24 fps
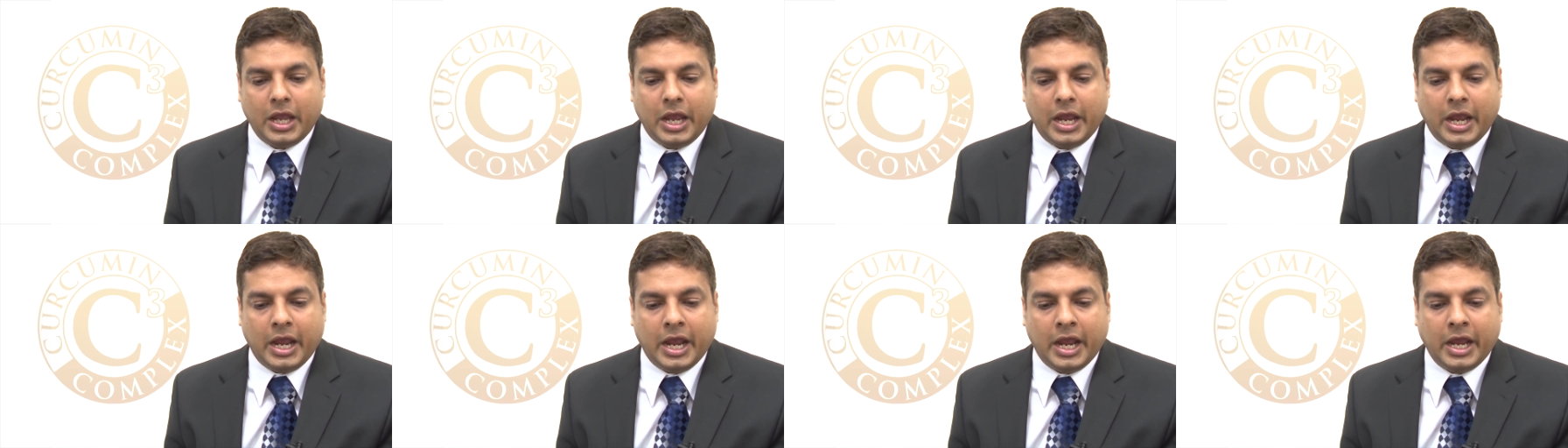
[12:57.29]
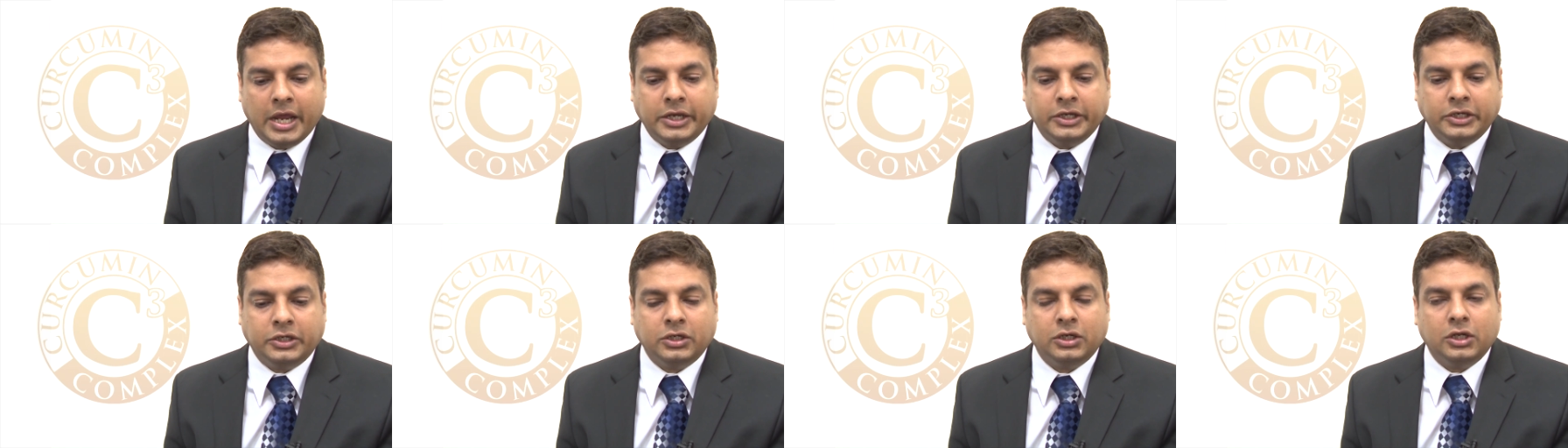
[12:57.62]

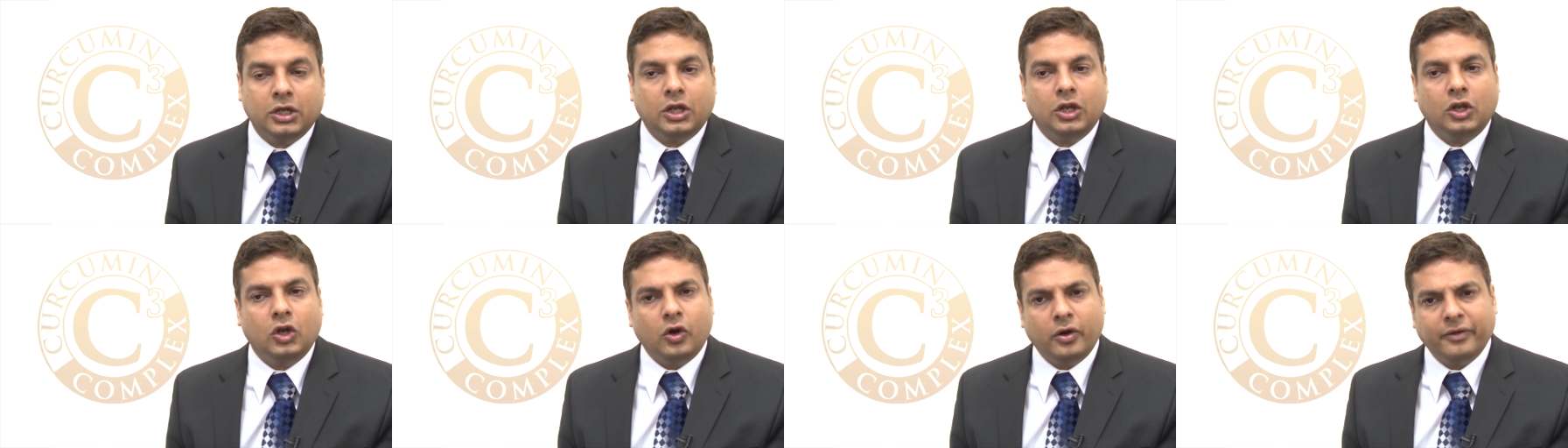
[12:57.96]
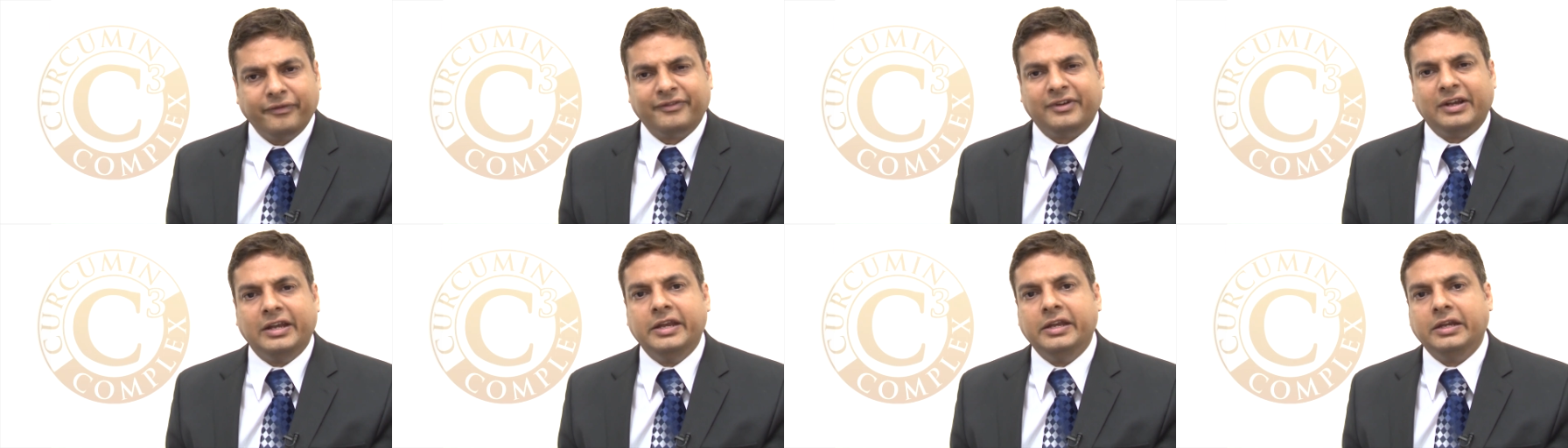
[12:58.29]
and a lot
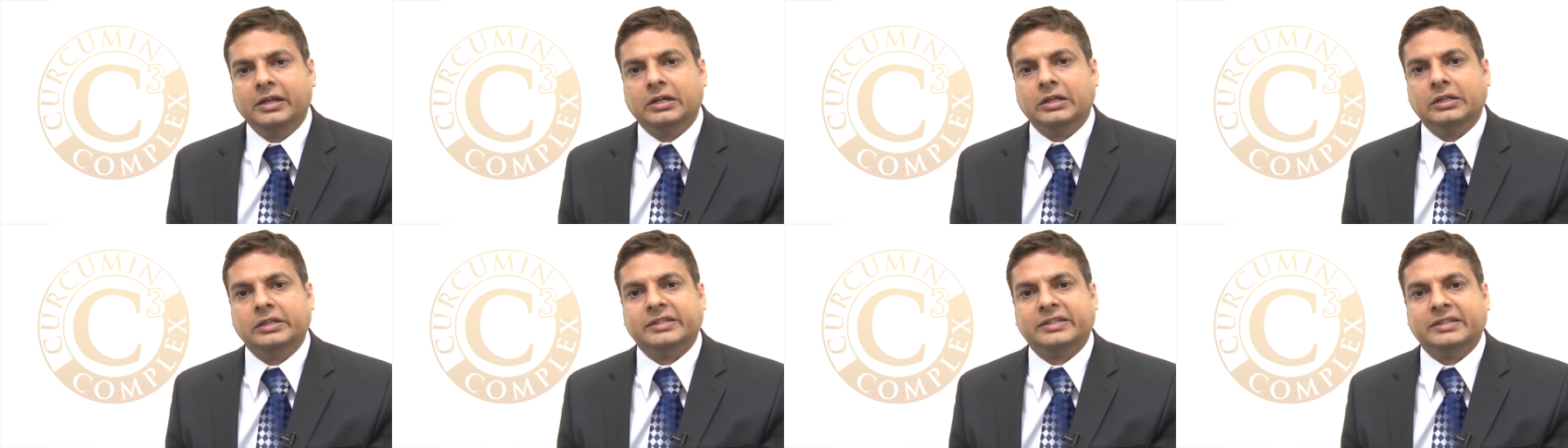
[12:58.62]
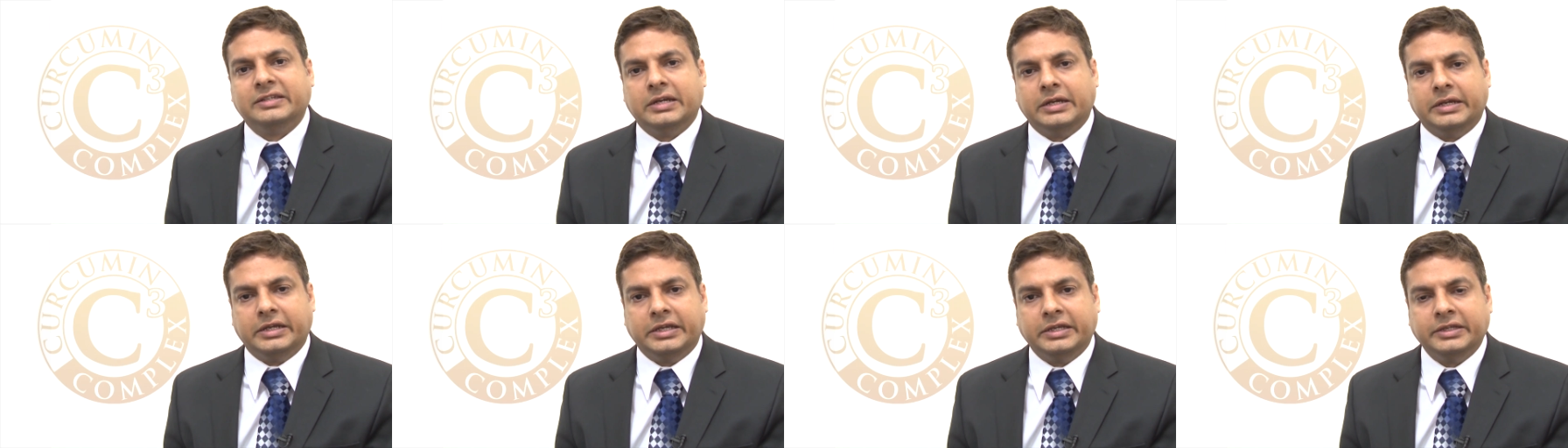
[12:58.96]
of clinical
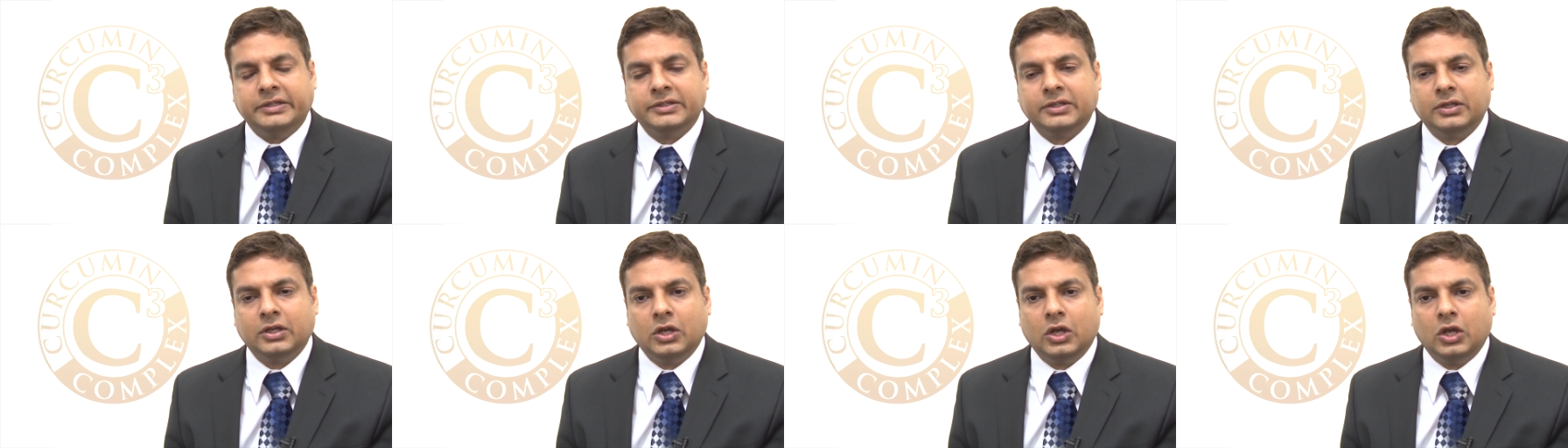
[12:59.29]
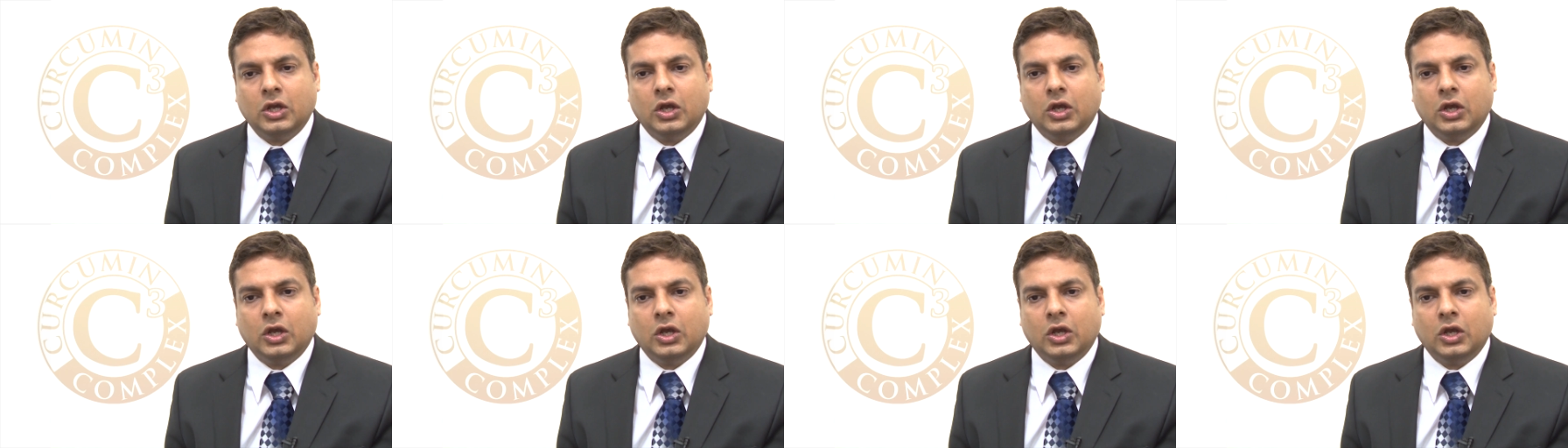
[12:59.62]
studies,